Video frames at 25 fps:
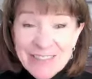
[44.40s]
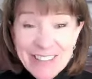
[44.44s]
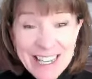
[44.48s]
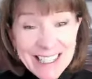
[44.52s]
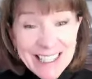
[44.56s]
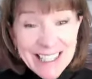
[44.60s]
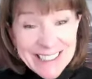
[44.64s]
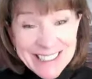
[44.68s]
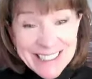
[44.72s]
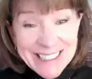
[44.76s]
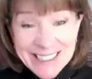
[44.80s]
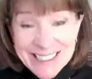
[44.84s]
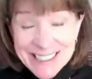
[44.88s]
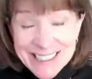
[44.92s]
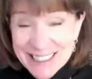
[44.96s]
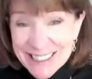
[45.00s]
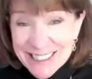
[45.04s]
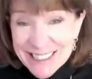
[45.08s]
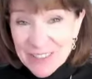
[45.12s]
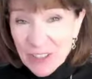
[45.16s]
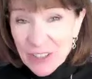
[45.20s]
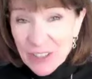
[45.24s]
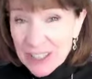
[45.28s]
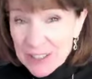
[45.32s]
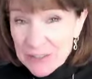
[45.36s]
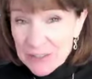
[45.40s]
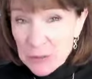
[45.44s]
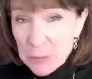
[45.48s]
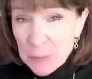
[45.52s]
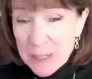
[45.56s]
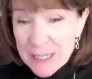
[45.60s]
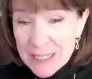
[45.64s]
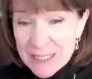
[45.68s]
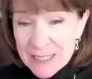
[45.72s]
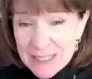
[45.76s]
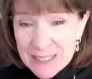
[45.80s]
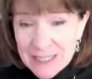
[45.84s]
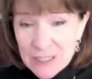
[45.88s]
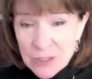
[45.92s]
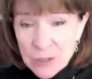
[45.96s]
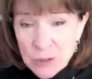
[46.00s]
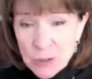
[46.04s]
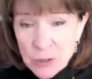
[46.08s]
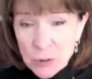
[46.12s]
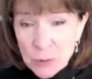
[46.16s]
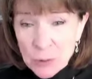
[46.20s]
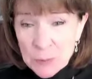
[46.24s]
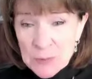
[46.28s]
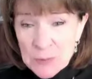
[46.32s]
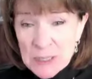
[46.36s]
reality is it's fine for basics
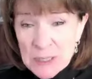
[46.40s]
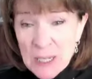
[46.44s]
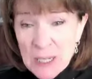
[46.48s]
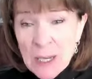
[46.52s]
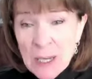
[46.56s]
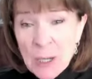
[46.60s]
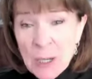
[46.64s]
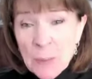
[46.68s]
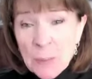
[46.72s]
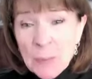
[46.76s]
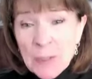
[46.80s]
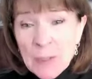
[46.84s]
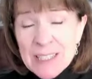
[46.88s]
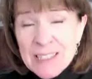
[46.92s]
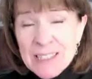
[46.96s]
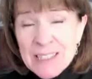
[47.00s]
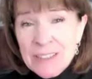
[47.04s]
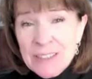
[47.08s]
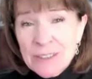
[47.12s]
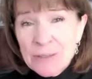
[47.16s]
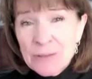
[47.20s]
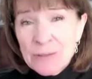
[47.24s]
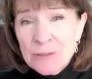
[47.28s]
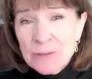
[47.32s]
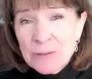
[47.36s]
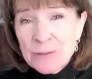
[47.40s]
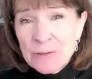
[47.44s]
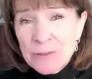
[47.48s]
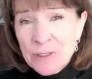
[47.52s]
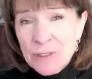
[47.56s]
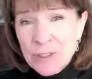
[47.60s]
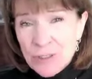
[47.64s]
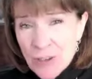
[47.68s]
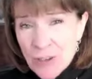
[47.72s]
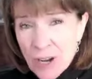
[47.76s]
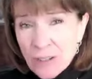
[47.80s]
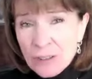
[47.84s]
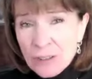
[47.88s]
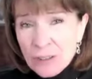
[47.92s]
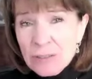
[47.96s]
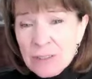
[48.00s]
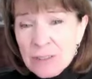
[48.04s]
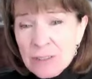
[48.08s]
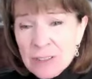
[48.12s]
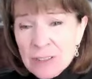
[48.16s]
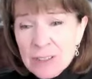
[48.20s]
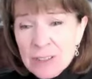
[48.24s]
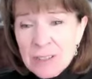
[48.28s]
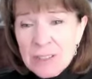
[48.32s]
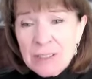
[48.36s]
jobs, but it still
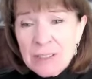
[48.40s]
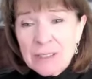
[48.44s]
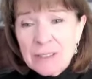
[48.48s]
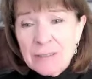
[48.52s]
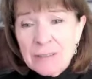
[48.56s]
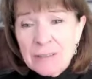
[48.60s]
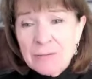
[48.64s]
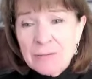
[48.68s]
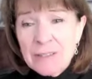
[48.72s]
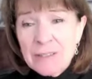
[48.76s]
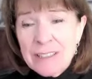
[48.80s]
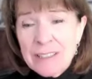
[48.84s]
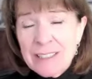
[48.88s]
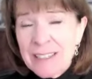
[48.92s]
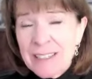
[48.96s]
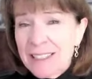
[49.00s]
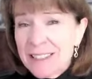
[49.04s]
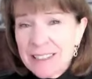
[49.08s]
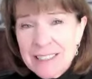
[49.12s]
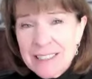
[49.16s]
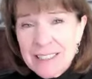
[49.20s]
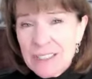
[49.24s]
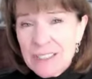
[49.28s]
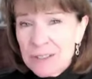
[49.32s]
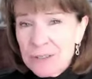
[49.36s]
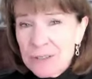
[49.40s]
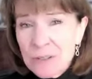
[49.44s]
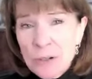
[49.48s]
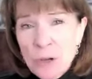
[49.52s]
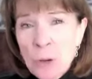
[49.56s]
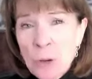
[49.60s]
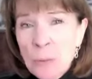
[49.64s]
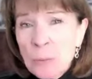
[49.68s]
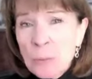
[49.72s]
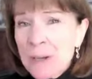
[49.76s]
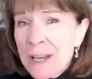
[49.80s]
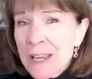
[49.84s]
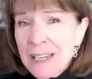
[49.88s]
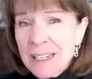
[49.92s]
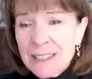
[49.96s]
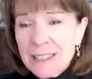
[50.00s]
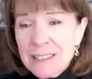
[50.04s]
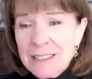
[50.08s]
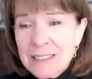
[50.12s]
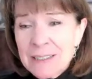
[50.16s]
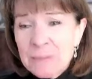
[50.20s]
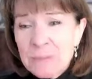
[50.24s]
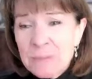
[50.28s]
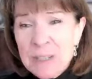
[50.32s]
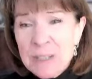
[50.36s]
struggles with anything too
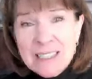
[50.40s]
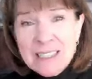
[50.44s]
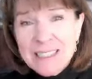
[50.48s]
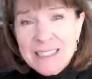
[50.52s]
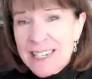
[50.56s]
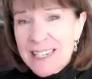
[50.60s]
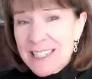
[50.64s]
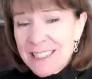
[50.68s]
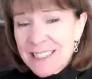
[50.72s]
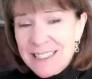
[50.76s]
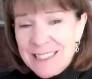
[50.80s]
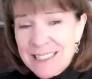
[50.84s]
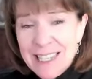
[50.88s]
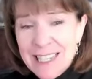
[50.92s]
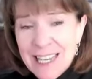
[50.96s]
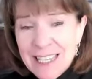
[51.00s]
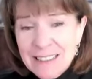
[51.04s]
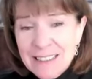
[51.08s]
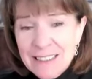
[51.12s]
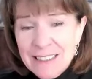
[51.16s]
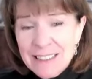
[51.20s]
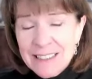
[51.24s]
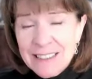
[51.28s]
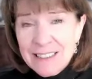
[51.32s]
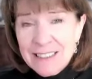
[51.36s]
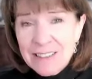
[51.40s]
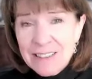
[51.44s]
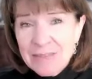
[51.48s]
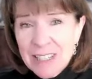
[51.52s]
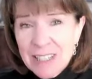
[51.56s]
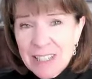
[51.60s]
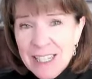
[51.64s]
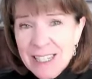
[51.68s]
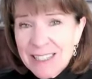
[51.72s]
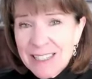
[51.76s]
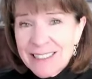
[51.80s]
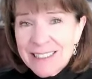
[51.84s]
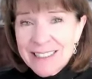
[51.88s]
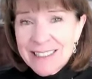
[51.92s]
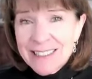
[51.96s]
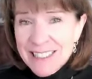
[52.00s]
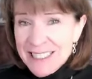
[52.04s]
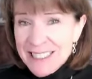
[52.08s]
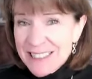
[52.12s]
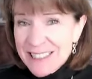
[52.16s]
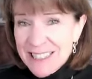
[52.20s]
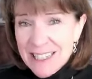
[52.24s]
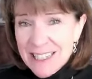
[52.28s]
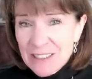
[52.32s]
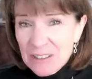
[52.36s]
complex. Big data sets,
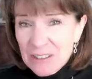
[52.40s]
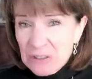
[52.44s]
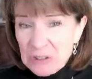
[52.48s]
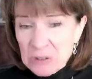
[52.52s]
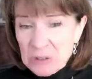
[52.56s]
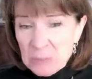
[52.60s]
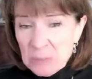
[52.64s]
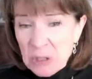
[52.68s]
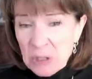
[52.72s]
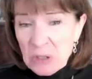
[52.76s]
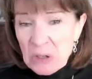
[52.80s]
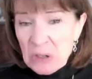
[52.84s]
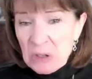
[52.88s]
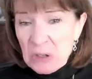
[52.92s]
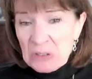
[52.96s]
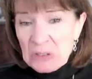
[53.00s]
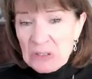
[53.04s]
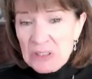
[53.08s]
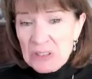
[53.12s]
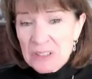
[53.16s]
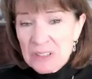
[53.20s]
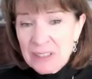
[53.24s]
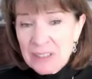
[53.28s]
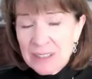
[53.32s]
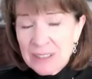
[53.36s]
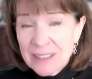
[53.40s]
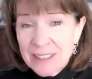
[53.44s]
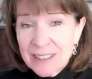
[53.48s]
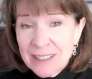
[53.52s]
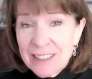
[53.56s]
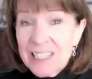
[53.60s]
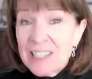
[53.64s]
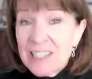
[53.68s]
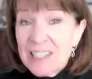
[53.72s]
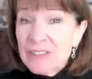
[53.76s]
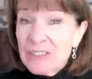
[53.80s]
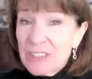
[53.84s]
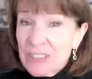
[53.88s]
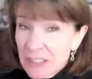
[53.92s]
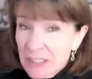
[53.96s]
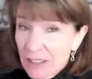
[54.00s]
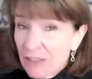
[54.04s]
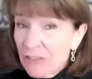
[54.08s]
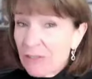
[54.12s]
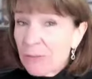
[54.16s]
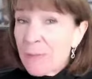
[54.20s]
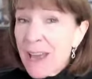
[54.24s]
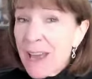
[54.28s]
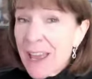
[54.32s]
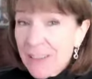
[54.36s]
detailed plots, even
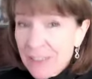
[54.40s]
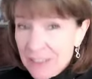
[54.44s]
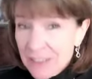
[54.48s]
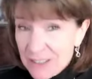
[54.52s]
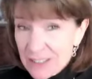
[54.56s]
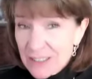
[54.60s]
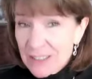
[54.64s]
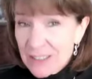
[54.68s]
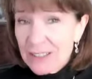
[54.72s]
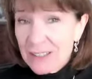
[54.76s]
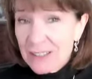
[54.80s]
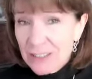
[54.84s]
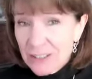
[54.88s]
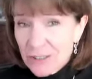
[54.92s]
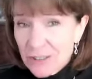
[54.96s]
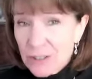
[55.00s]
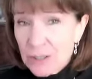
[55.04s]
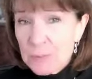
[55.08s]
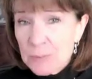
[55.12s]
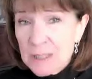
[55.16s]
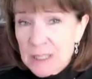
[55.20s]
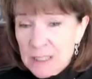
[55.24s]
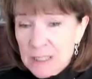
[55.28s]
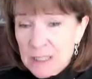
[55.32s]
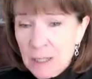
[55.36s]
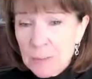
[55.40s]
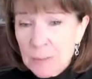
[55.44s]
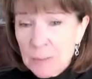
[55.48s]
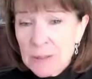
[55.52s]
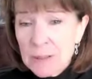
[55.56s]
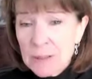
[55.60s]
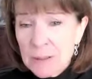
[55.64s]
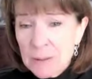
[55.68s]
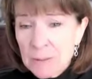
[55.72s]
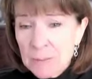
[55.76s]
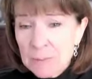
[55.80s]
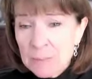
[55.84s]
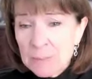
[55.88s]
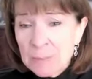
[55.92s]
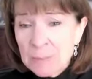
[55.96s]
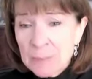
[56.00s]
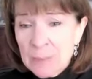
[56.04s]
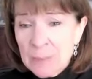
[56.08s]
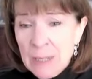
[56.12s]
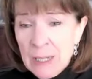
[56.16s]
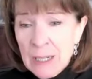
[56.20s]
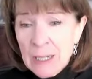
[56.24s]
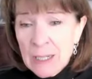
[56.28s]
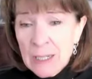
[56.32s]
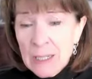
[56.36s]
tough maths can trip it up,
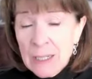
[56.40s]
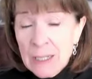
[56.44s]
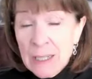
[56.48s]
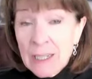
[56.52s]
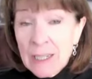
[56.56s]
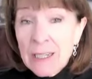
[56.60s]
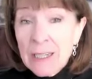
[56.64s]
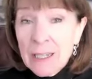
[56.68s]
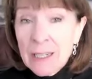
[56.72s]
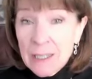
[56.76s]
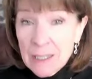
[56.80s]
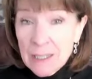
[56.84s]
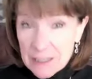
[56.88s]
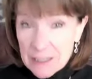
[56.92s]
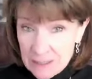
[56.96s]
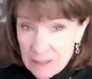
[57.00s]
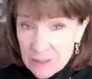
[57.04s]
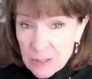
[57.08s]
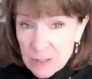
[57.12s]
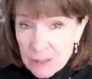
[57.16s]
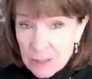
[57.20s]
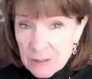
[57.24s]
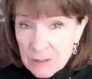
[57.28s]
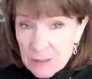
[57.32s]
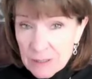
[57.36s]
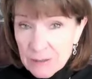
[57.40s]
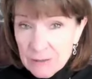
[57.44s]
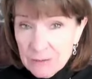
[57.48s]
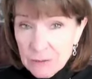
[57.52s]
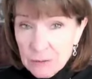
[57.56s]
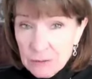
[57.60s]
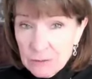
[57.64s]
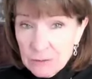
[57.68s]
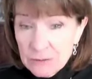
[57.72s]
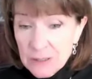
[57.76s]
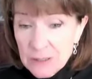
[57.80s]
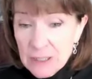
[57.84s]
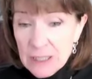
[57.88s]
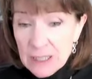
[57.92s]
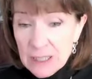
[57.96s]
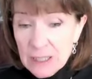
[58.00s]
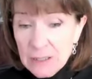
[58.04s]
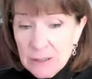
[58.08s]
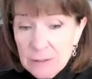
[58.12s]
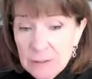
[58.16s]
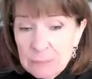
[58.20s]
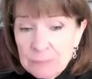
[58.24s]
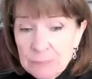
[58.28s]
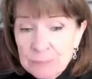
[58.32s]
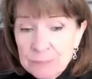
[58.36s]
as I show in the full
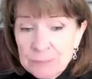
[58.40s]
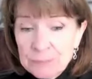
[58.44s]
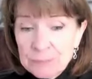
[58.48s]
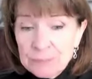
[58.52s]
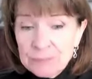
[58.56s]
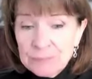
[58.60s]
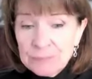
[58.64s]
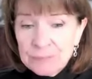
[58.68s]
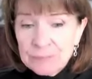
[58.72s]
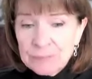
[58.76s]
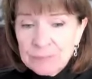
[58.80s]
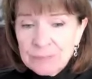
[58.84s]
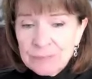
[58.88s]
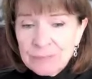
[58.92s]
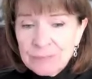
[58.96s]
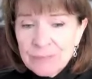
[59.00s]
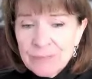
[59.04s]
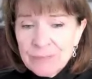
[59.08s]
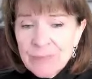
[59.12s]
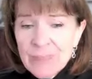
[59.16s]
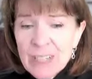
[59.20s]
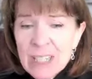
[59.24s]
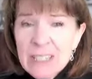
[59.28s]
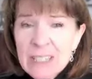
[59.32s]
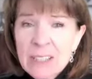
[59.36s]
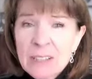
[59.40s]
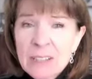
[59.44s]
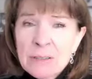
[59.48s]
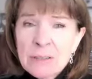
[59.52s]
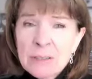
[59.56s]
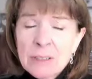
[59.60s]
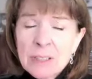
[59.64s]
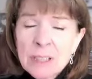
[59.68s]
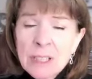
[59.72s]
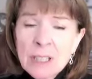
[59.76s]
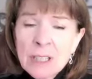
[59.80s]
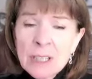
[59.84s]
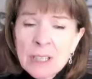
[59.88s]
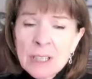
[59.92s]
video. So